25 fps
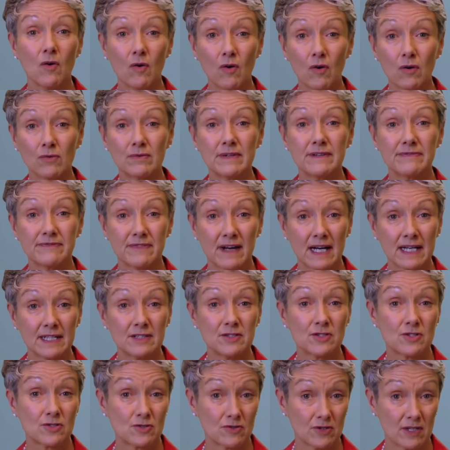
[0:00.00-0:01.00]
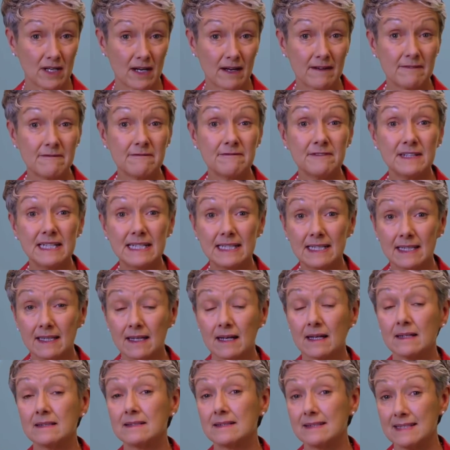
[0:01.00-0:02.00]
all refined sugar, feeding
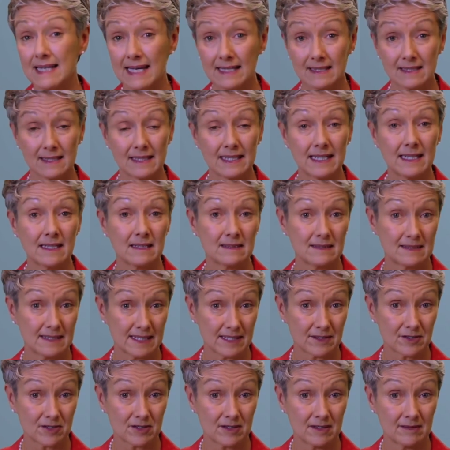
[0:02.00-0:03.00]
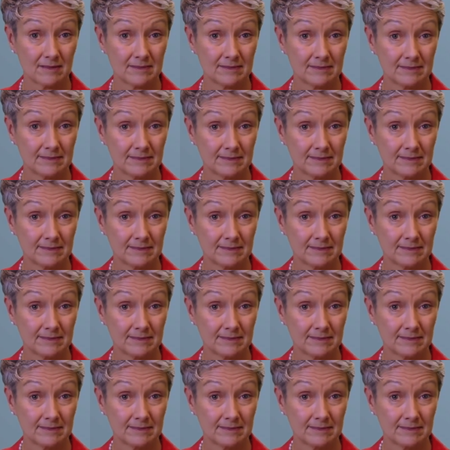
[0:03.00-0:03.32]
a deadly addiction.